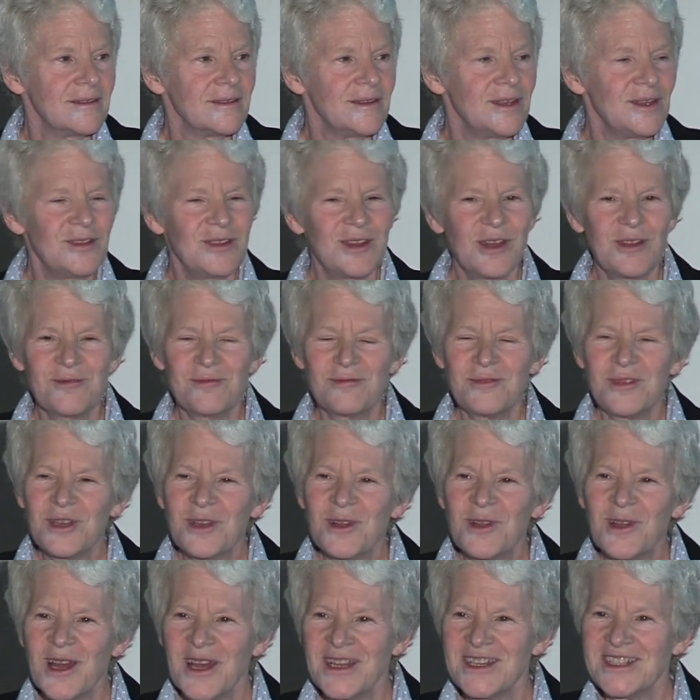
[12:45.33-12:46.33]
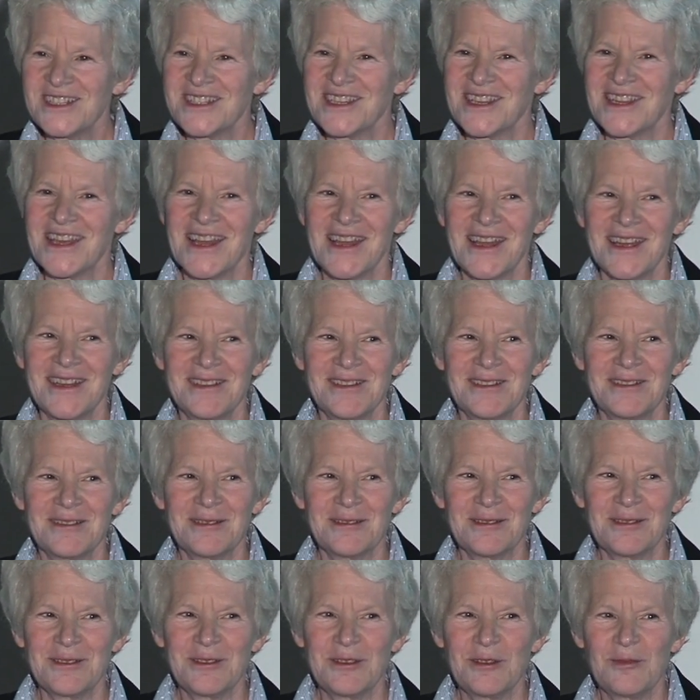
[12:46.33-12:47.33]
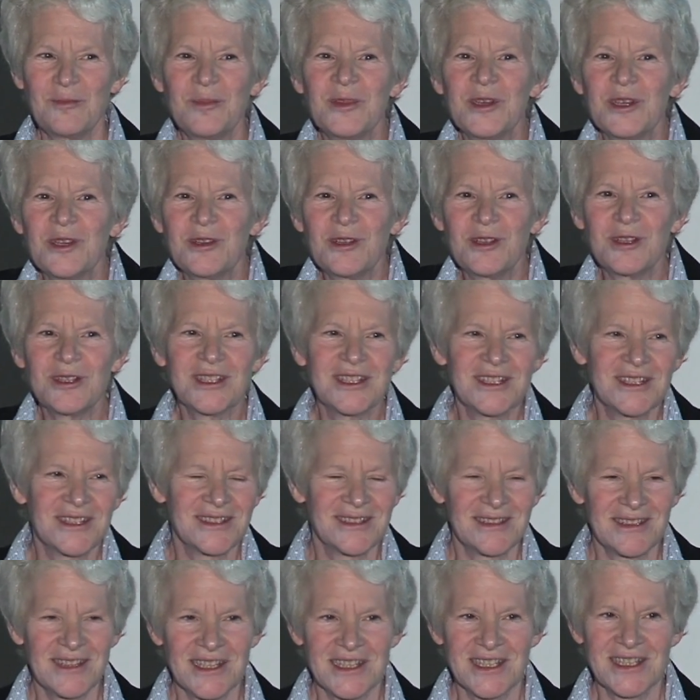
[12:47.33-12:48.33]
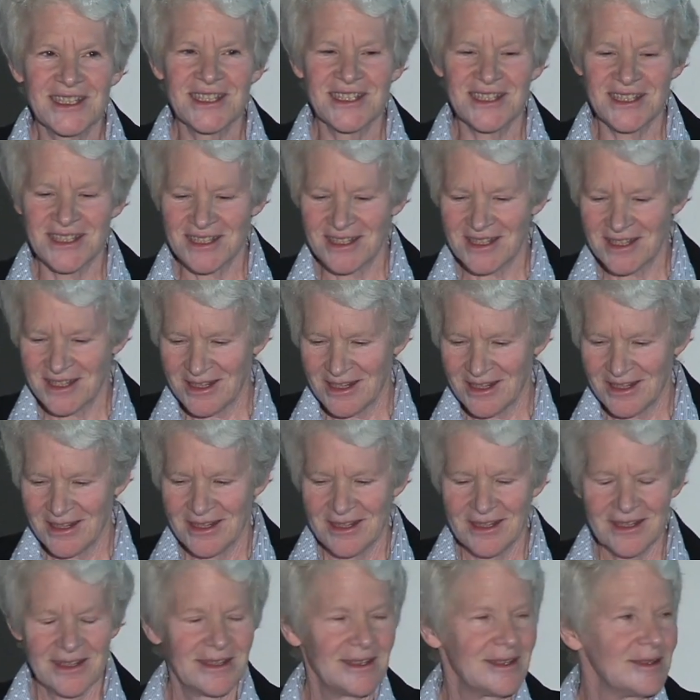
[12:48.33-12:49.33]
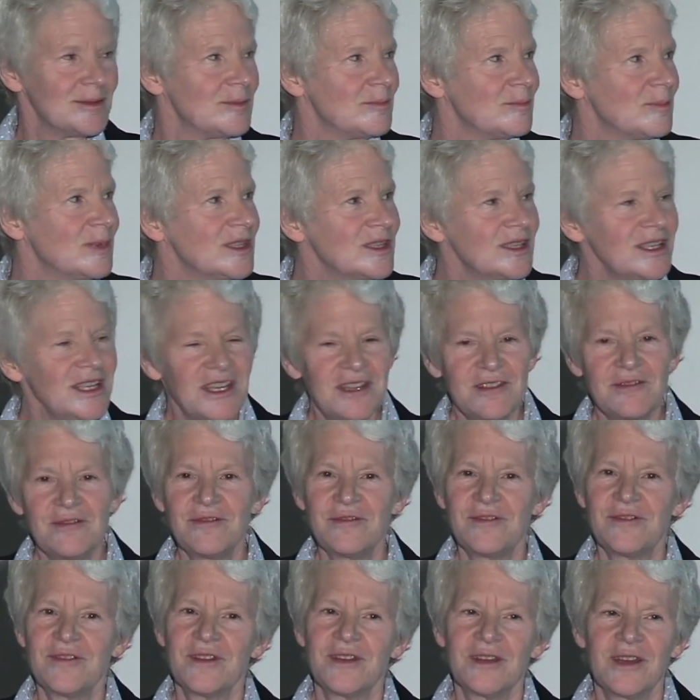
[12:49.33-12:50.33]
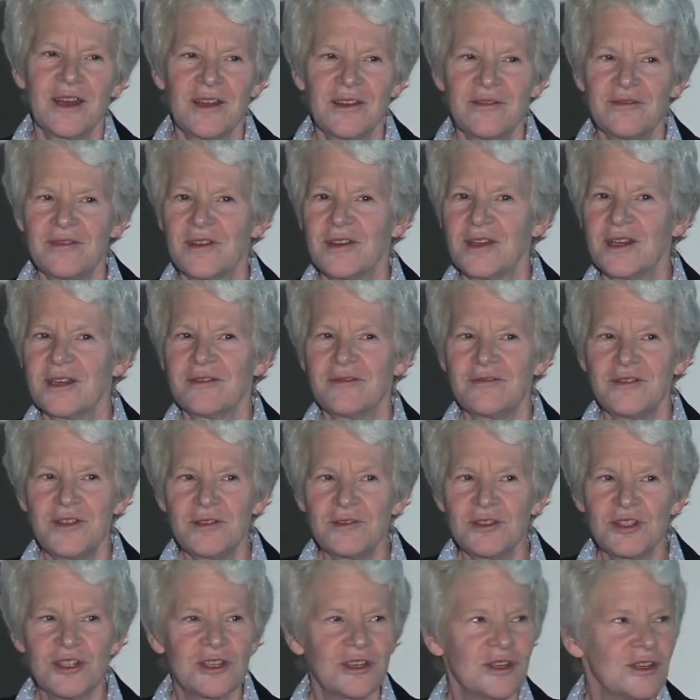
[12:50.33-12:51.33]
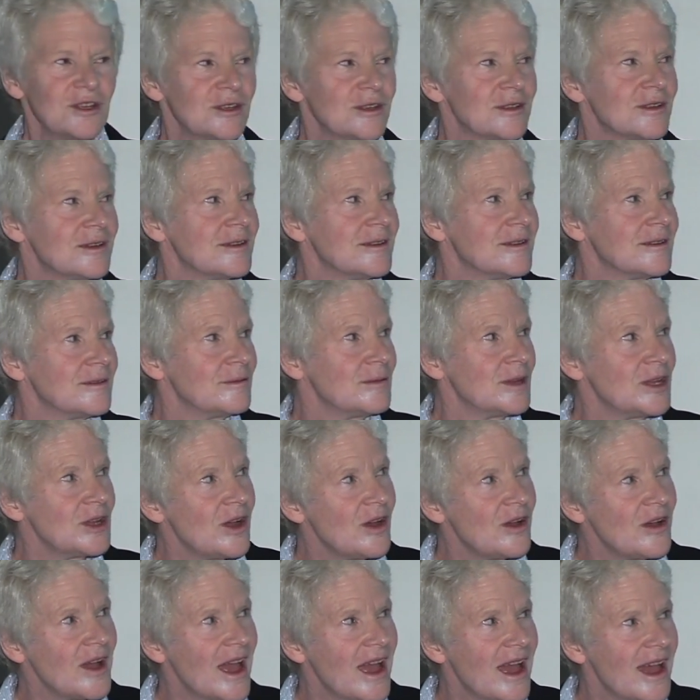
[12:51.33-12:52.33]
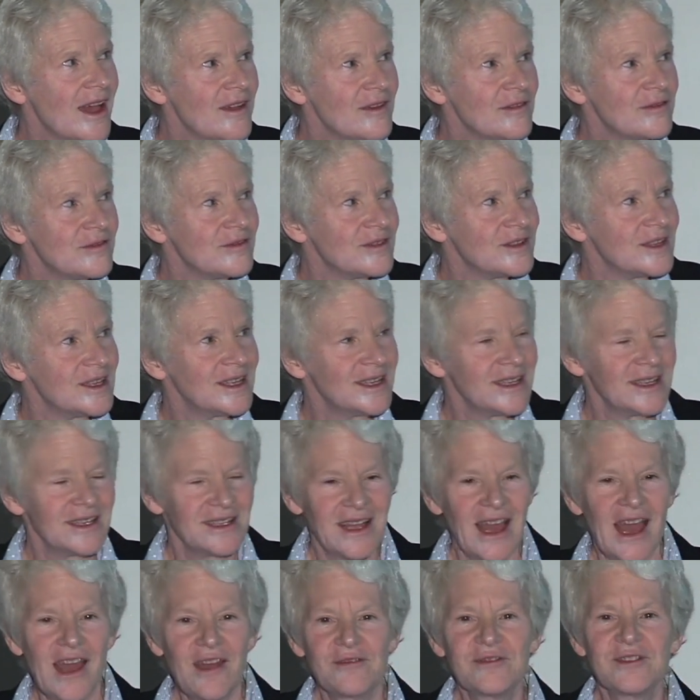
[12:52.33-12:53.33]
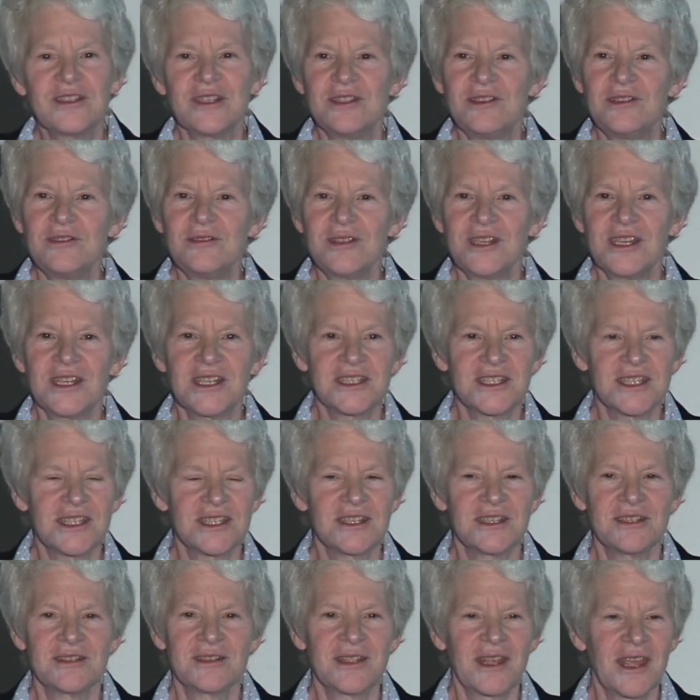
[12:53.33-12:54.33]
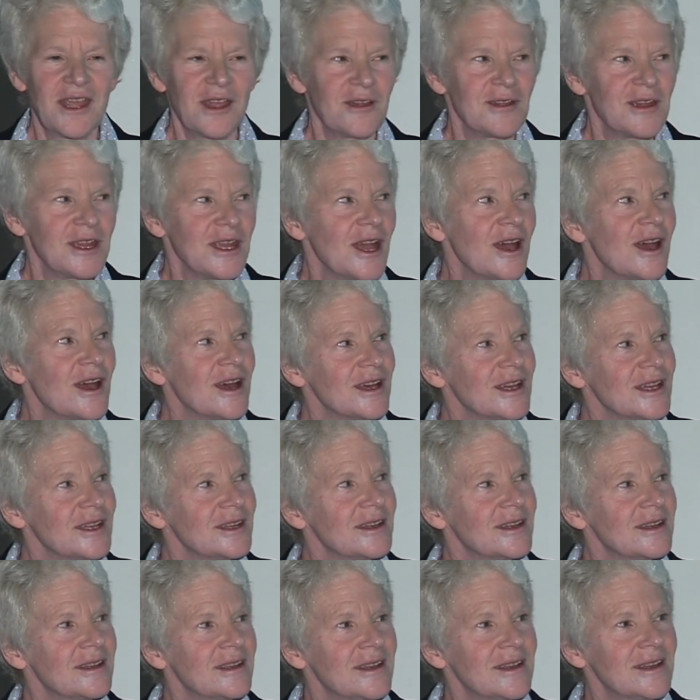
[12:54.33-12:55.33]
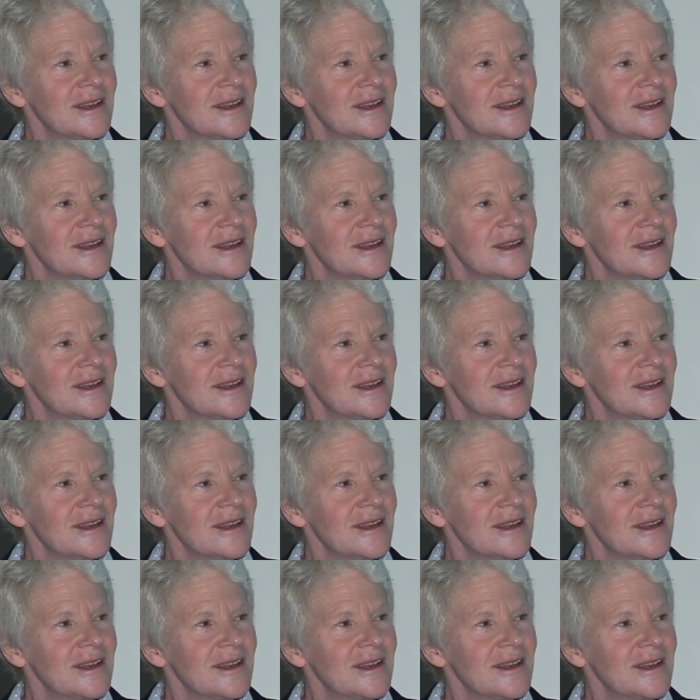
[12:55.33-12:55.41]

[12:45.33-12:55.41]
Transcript: You don't realize that you build this belief of a future. We all have to do this to carry on.